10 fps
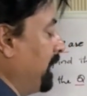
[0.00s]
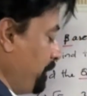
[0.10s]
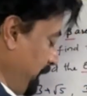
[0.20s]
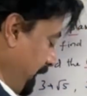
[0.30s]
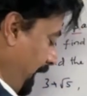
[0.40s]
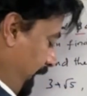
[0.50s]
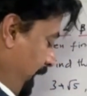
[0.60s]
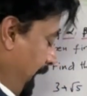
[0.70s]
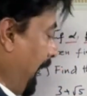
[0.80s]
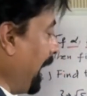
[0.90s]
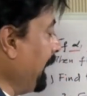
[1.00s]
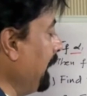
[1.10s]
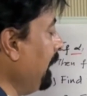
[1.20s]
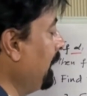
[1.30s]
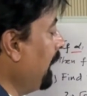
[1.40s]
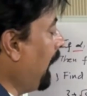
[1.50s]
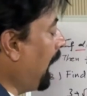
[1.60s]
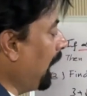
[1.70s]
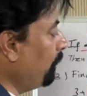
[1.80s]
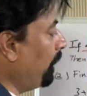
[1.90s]
plus beta and
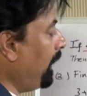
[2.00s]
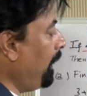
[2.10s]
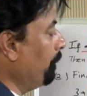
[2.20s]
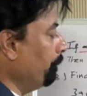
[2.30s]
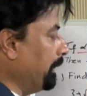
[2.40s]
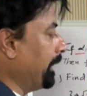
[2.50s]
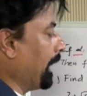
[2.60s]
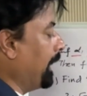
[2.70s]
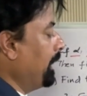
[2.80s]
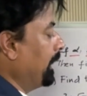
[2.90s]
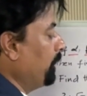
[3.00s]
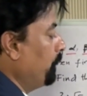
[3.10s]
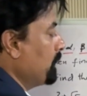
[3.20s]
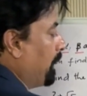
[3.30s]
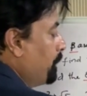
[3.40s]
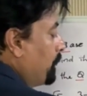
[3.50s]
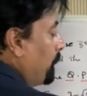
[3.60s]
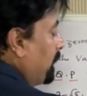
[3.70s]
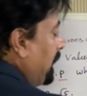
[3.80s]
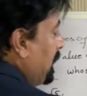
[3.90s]
alpha beta. If you
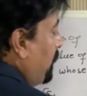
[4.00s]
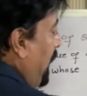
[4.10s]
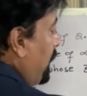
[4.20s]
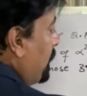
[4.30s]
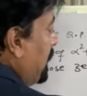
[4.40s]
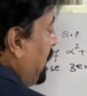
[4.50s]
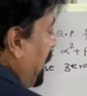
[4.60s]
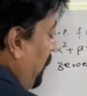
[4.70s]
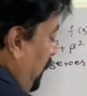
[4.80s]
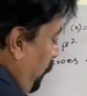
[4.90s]
substitute these values in the given